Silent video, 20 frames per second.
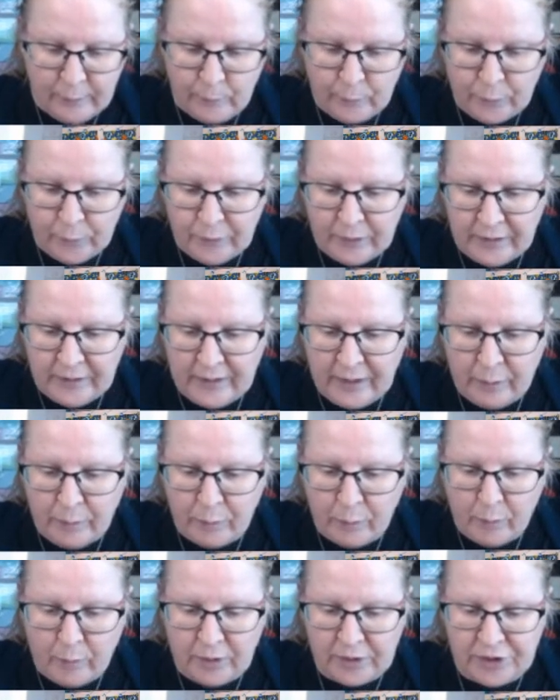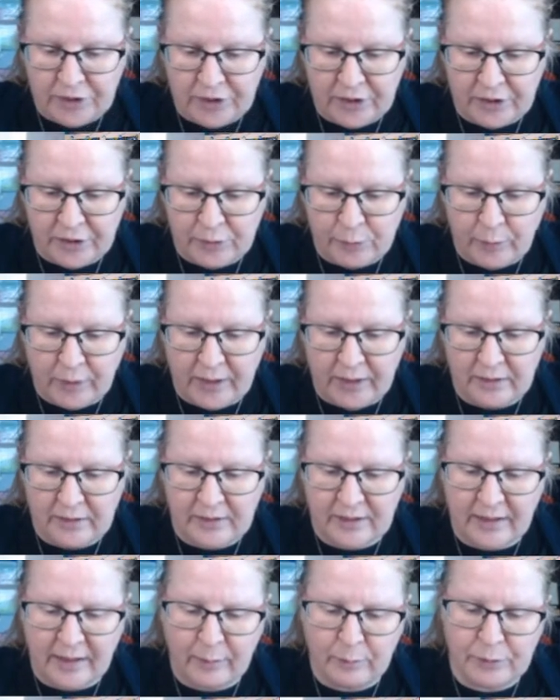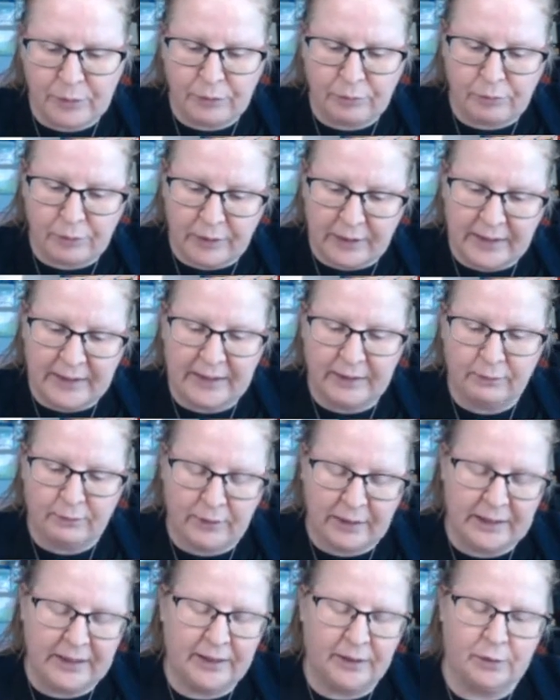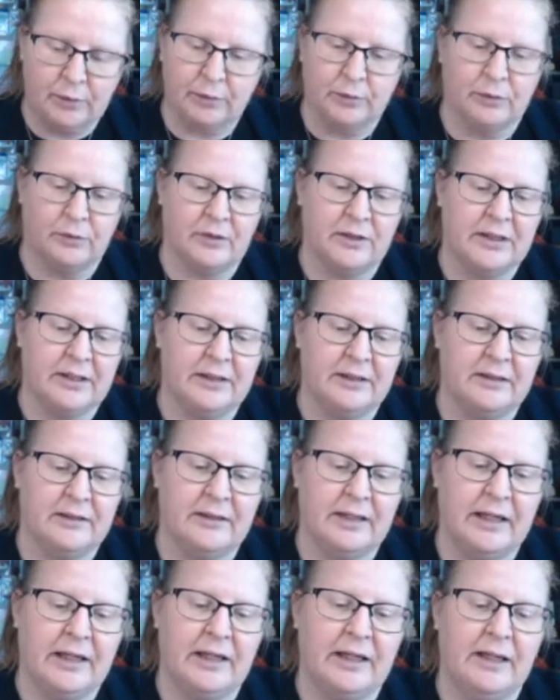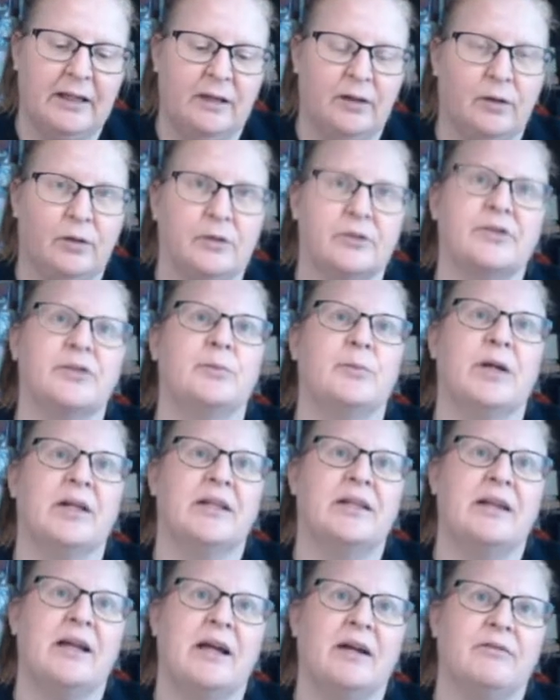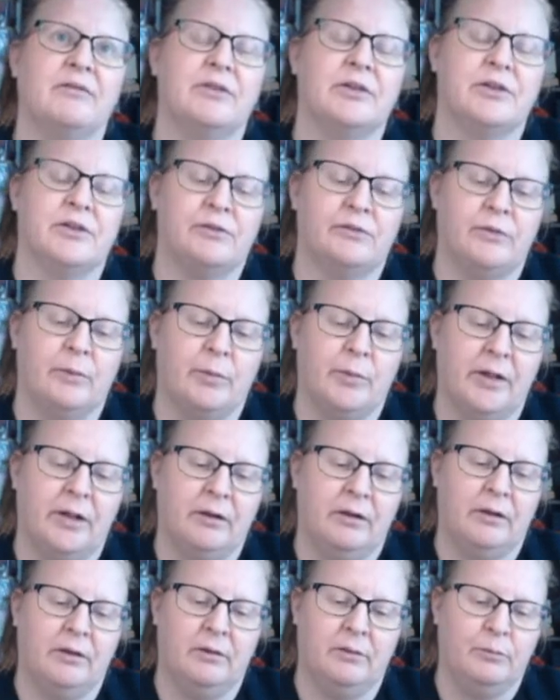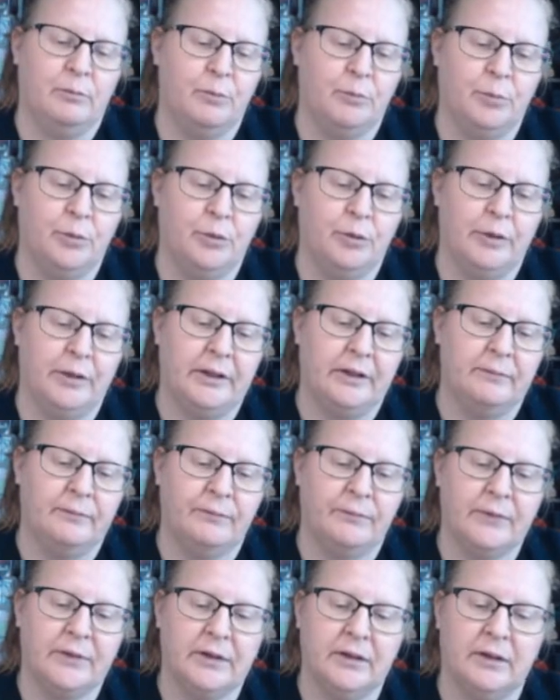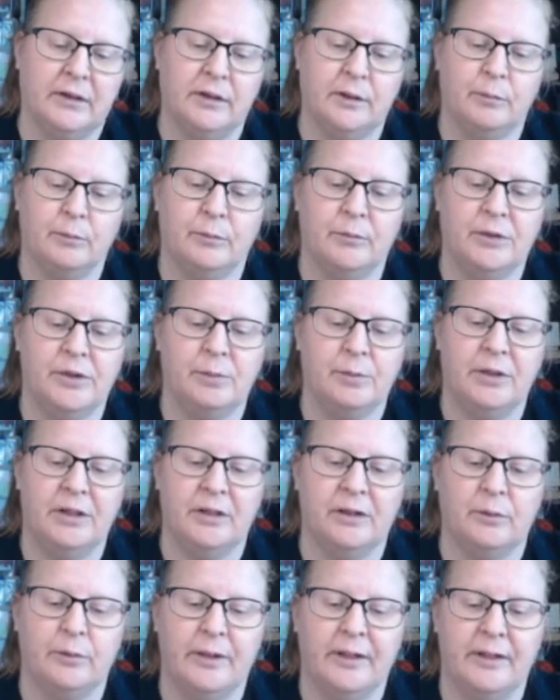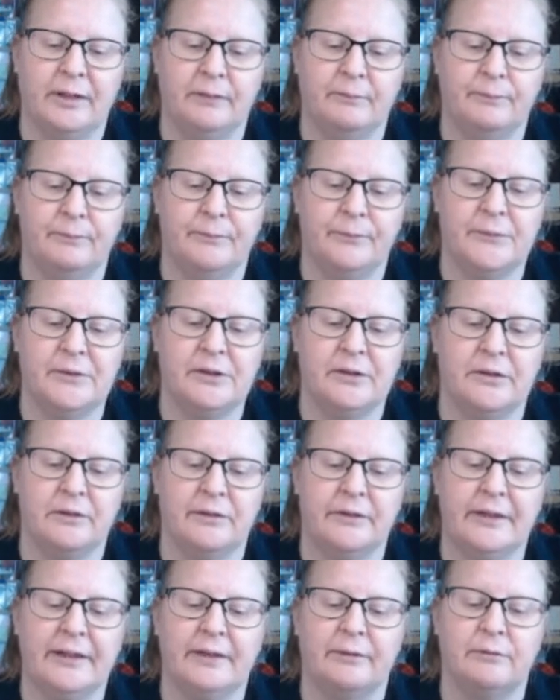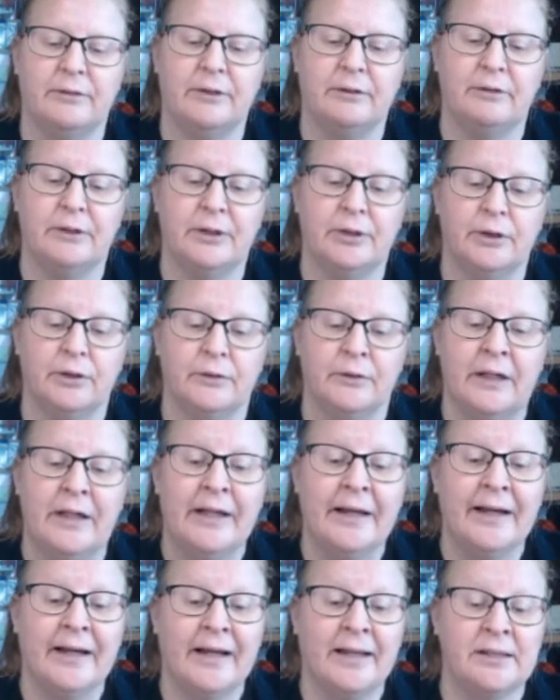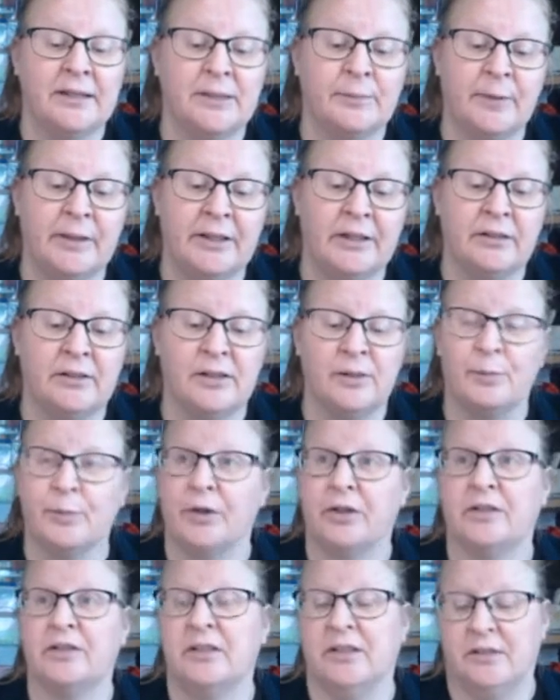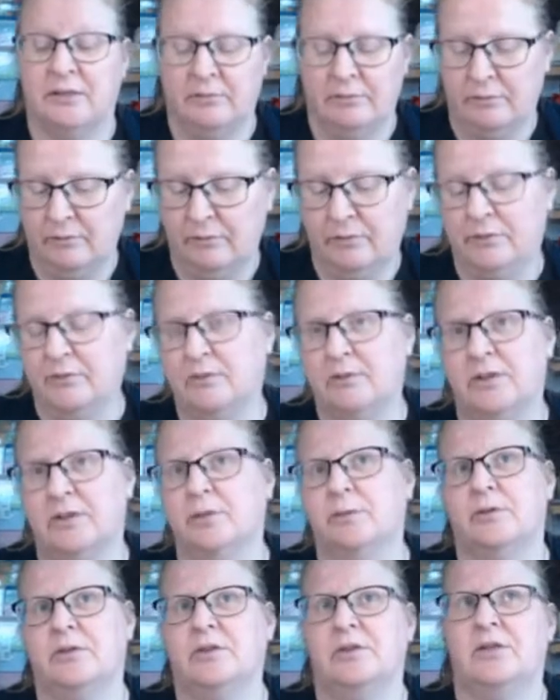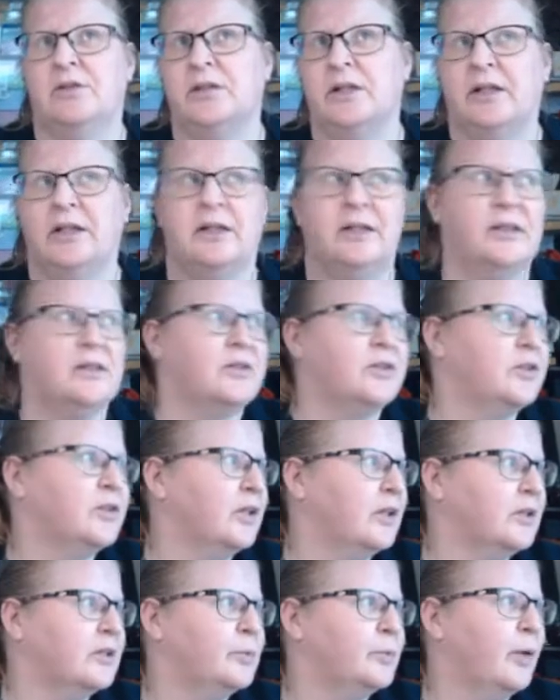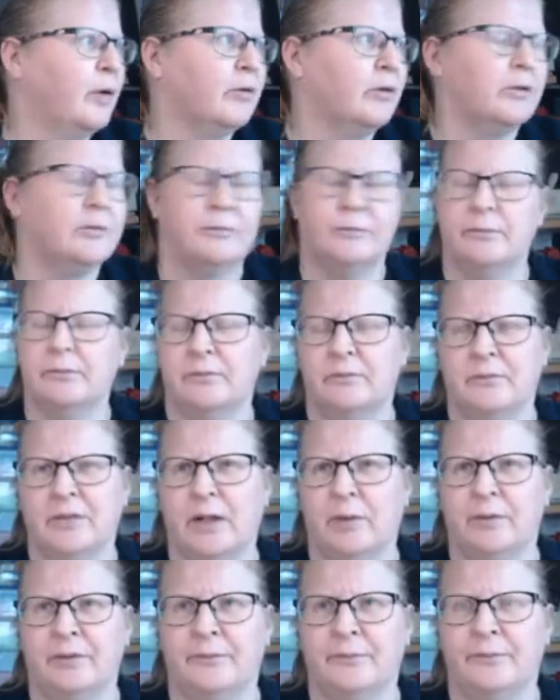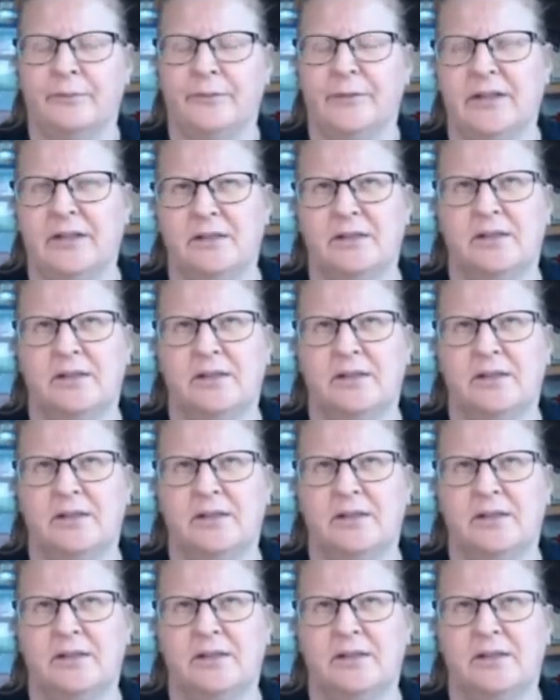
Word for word: They were watching as well. So that was really, really cool that they also made the effort for my boy to be at the wedding. So yeah, really, really cool. And it's my niece's birthday tomorrow. That one. Yeah.